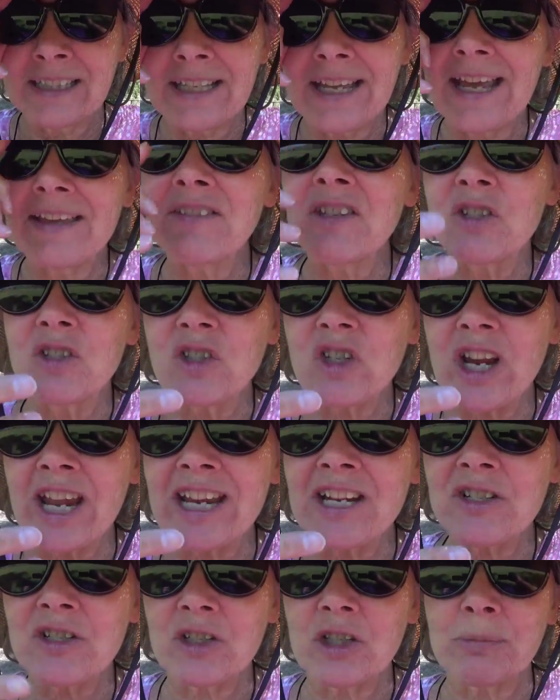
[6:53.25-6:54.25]
and the
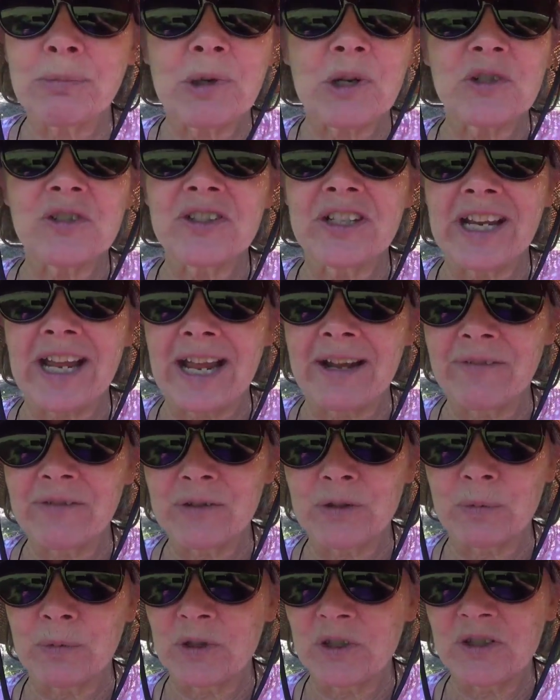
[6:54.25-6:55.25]
change in the person
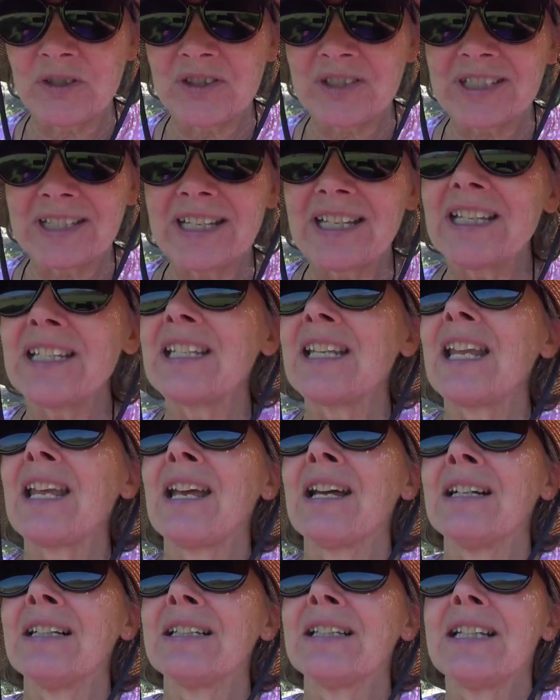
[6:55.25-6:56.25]
afterwards,
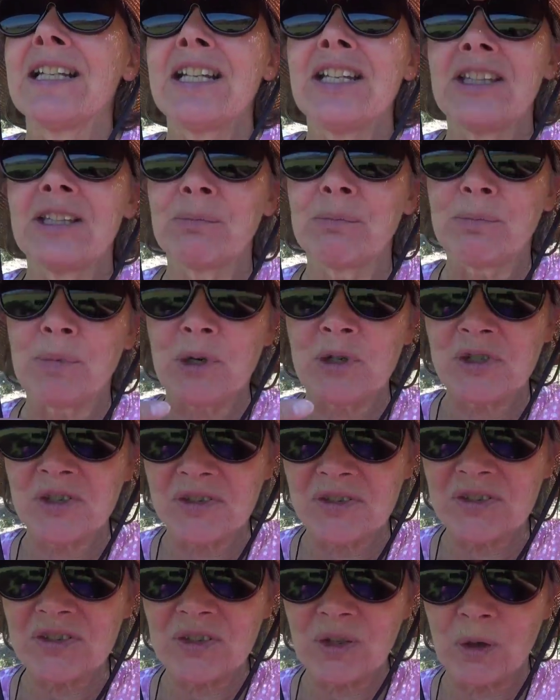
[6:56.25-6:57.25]
in the
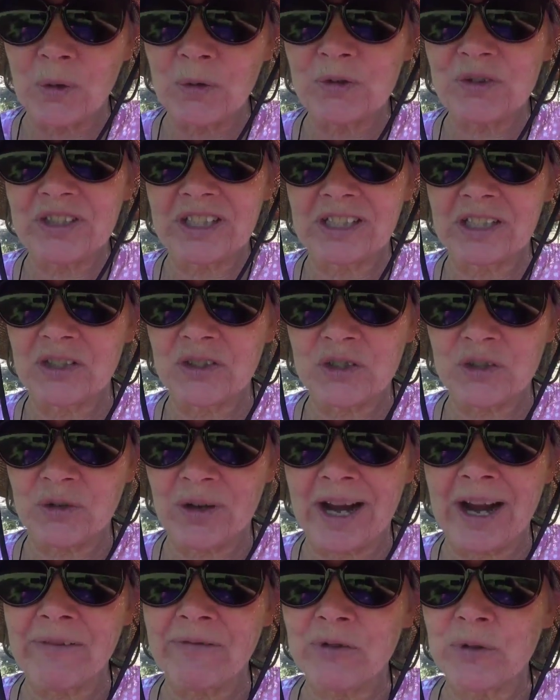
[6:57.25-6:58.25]
person's soul signature
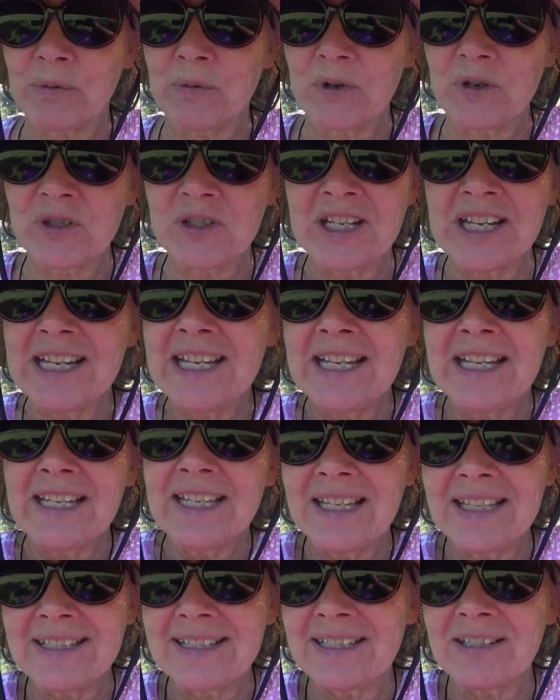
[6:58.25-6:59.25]
afterwards,
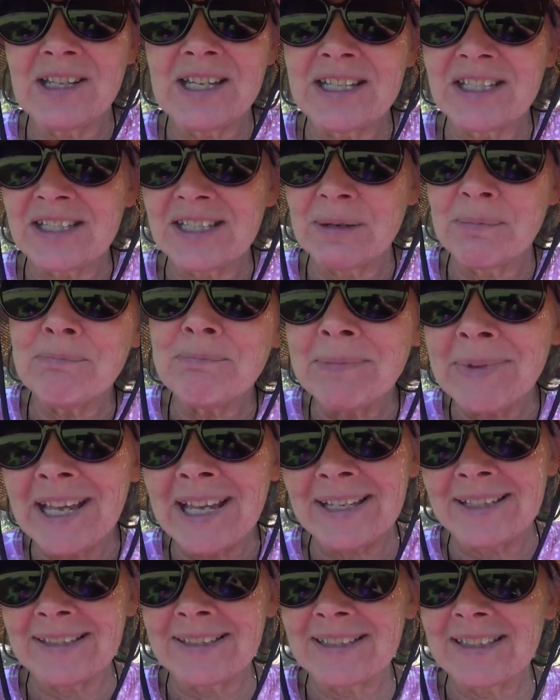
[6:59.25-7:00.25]
is
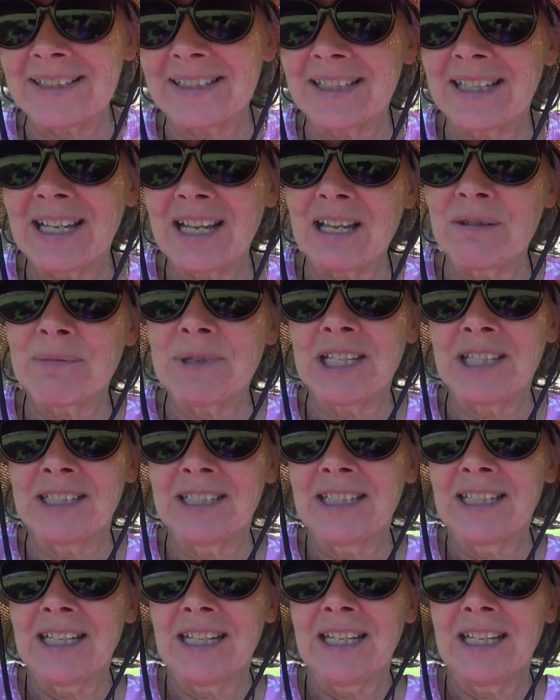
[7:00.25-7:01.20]
immense. I mean,